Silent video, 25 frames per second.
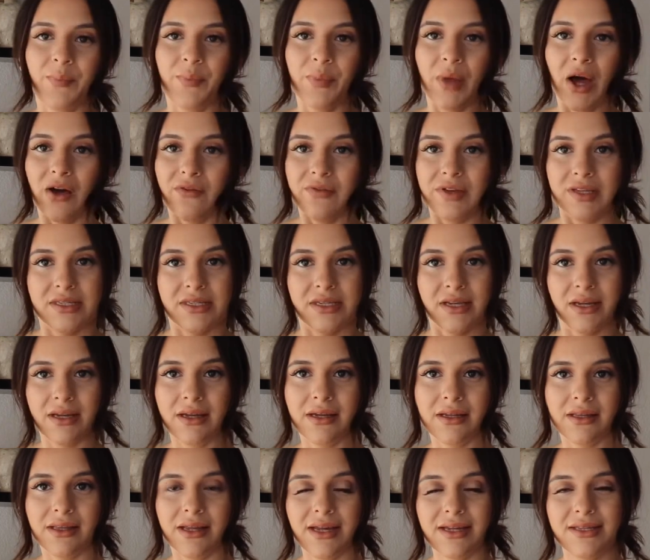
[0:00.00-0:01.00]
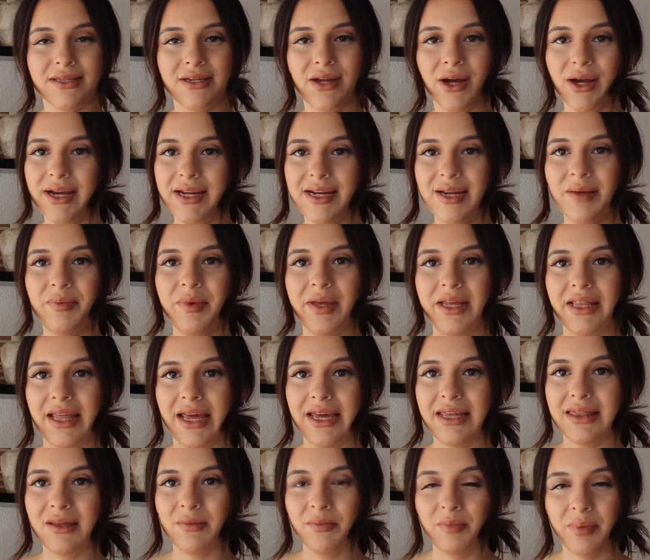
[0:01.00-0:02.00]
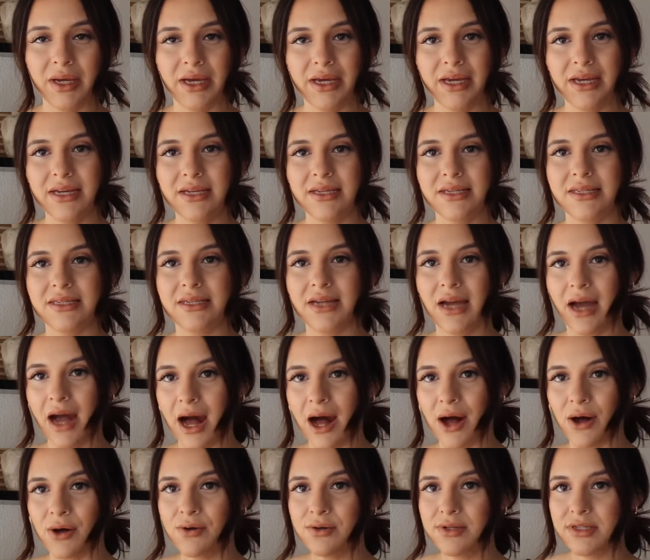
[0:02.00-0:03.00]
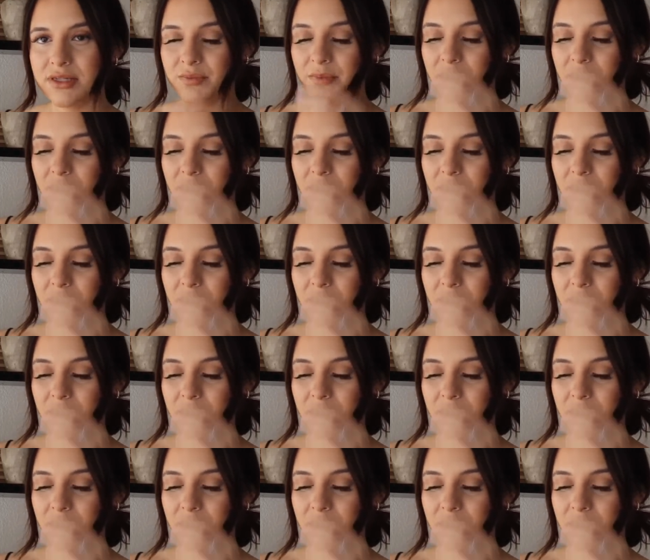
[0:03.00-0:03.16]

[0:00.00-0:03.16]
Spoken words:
obviously it's not going to be like the biggest house,